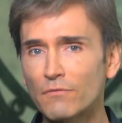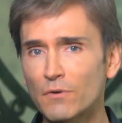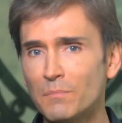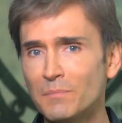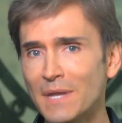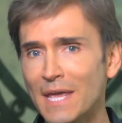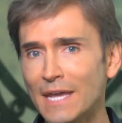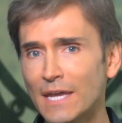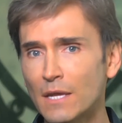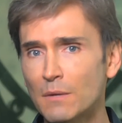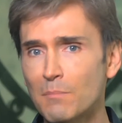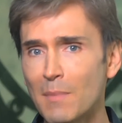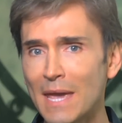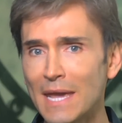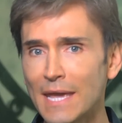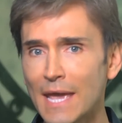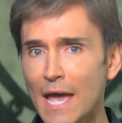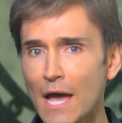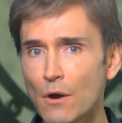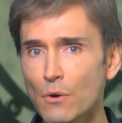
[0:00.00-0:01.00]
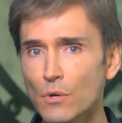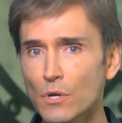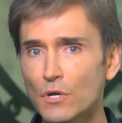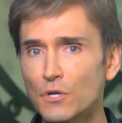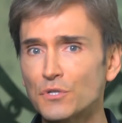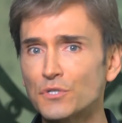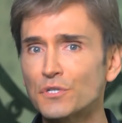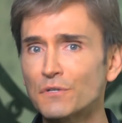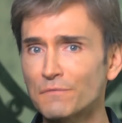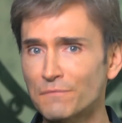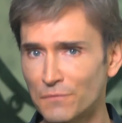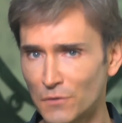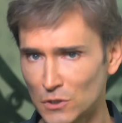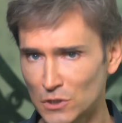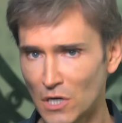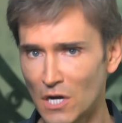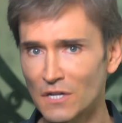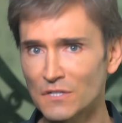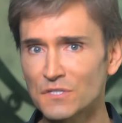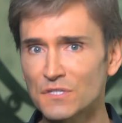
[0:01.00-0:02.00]
from naked makeout to
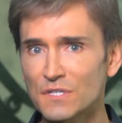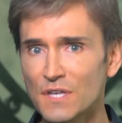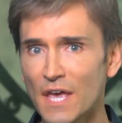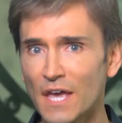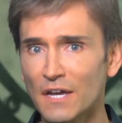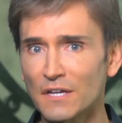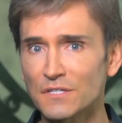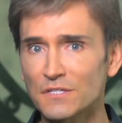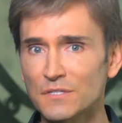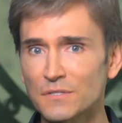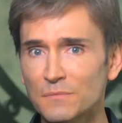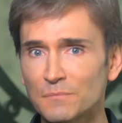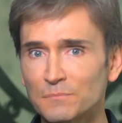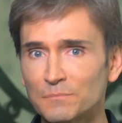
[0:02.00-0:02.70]
full-on sex.